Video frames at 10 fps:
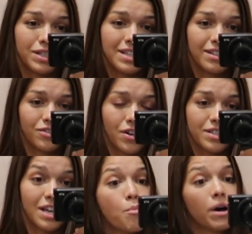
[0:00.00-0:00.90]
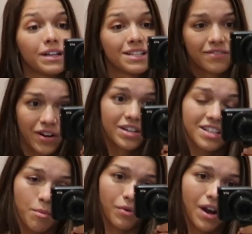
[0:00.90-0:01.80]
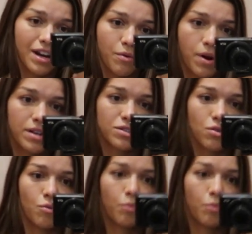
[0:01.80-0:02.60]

the city dressing, but it's very summery anyway. So